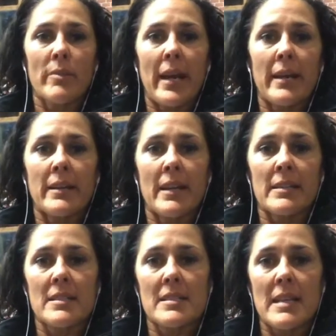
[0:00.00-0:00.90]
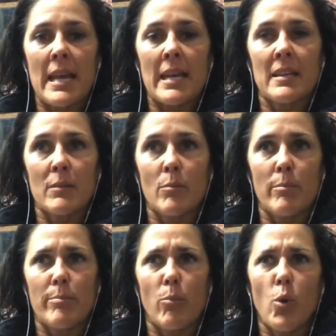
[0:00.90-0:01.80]
and understand and
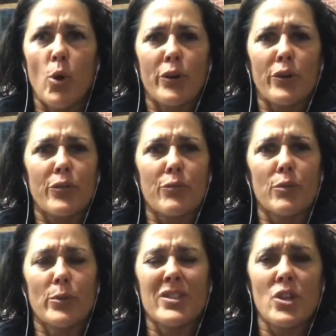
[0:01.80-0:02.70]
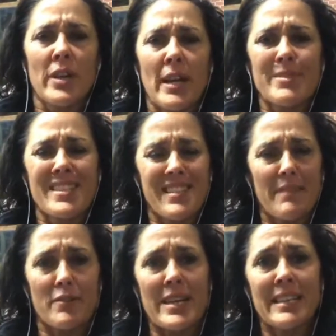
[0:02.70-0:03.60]
work through and turn up to
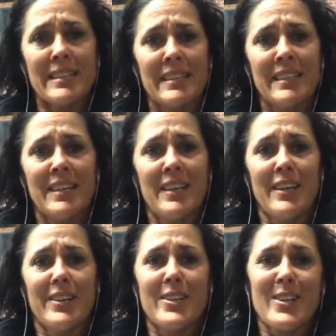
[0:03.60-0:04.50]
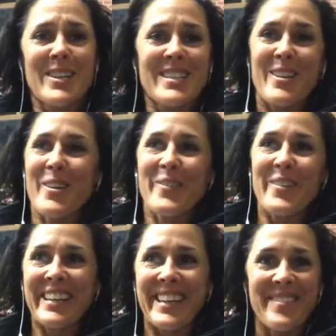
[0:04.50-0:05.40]
suffering. Because
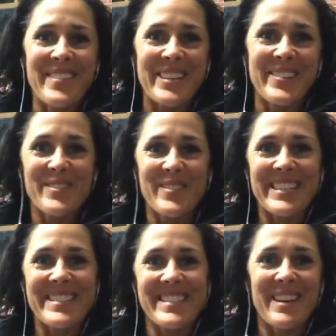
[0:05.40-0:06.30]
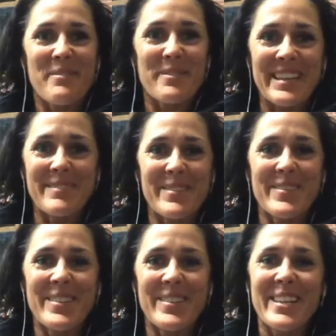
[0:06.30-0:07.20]
really, CrossFit is suffering. When we've
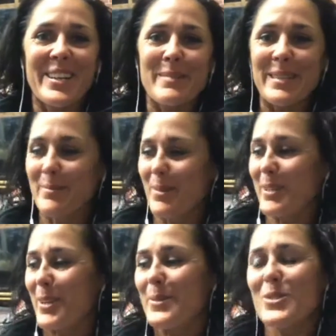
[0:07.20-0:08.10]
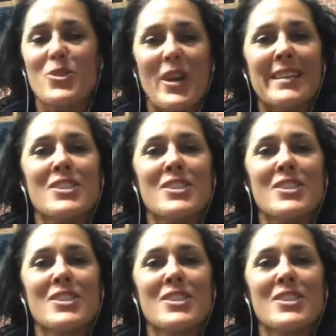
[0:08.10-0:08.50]
got to be, a strange